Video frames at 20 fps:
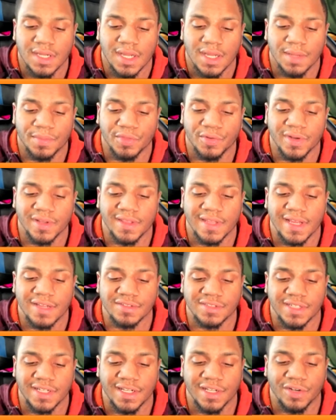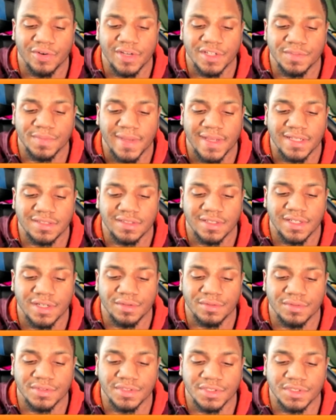Um, three thousand increase basically
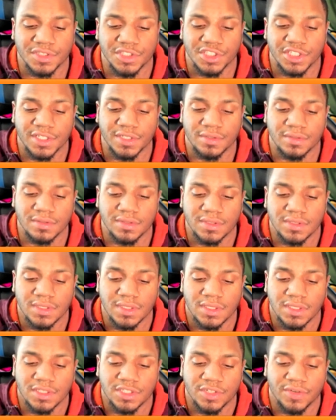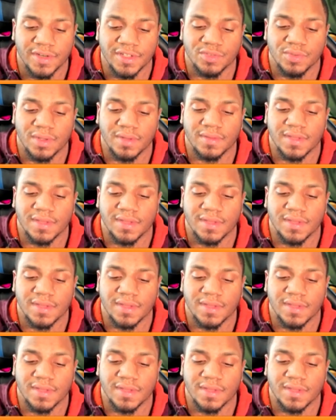on the shield, generates